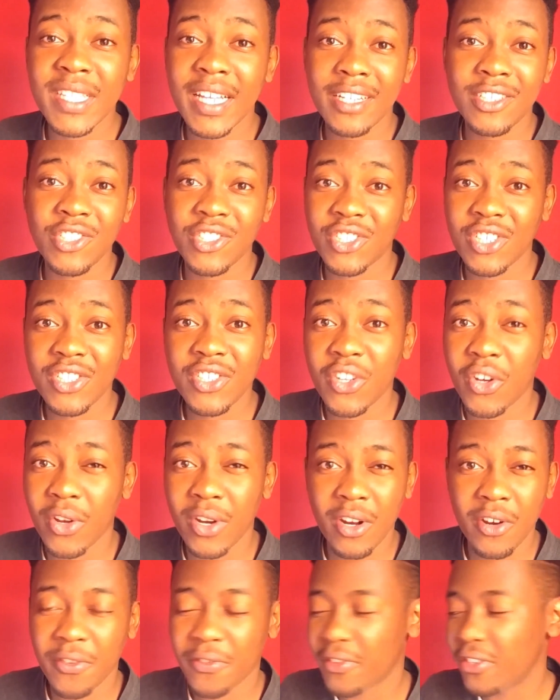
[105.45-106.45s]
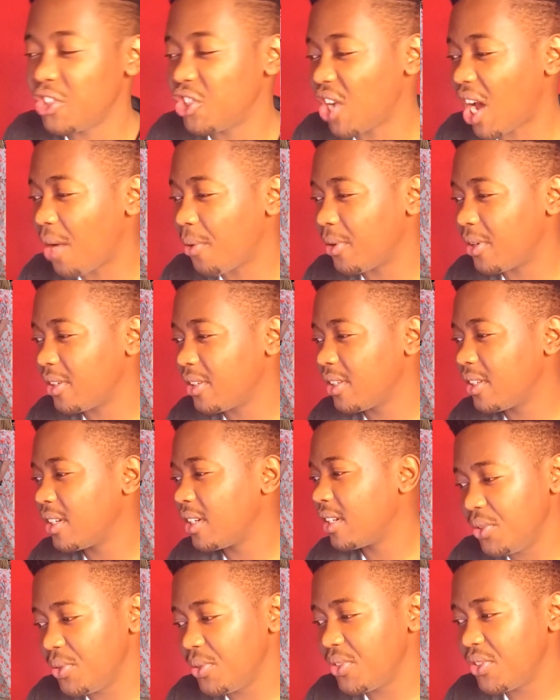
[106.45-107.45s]
She looks like she just got out of the shower.
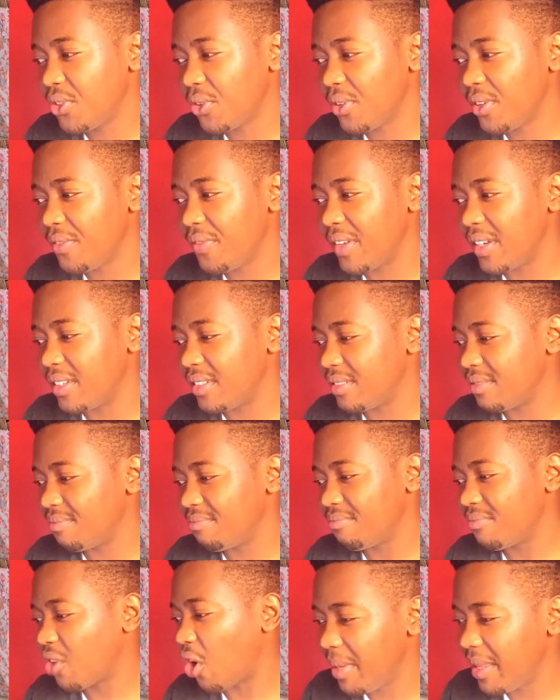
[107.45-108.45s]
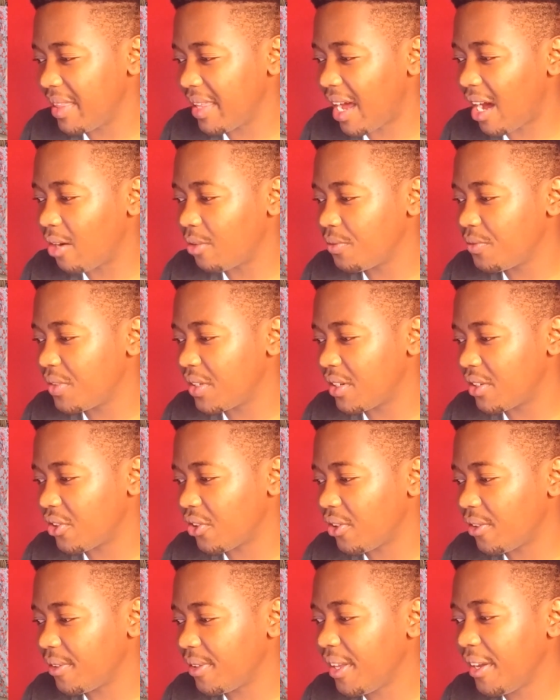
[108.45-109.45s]
Her shoes don't even compliment the
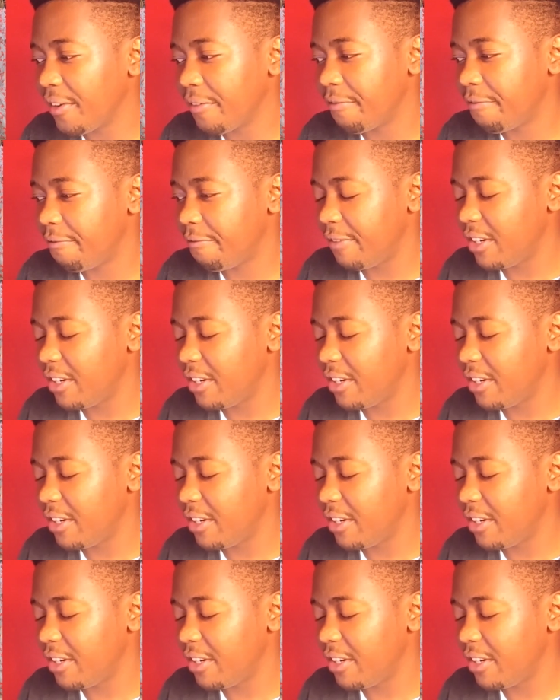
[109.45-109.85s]
outfit at all.